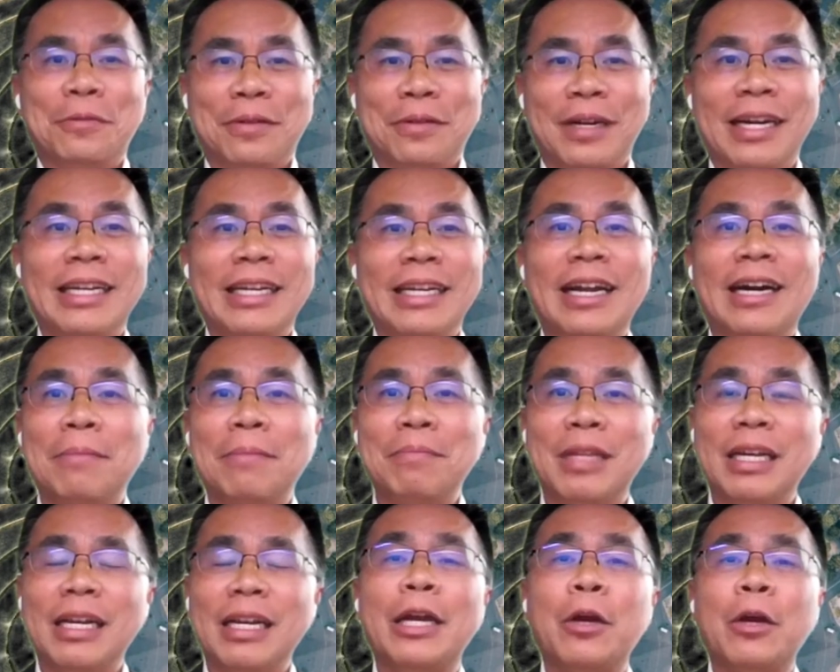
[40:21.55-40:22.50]
right?
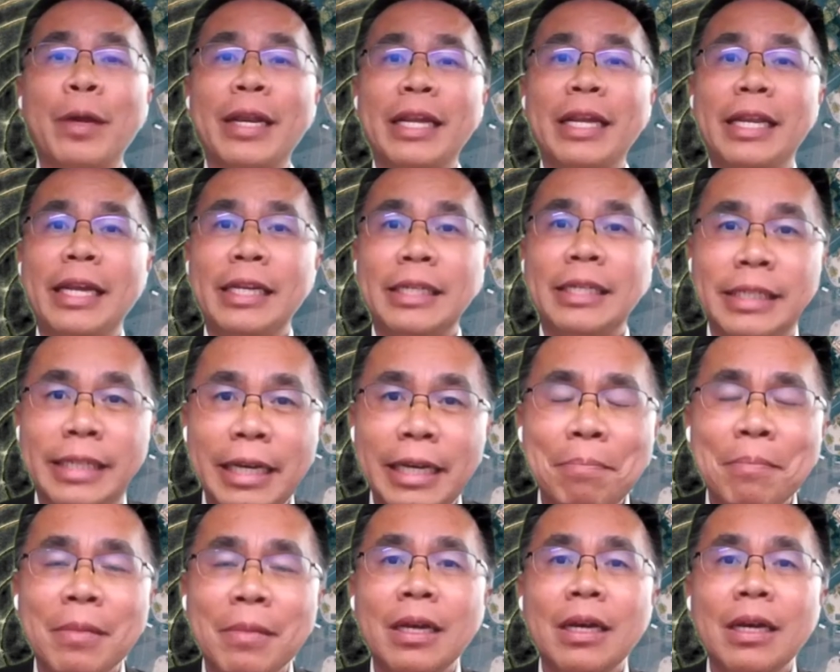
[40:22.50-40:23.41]
The liquidity is deep.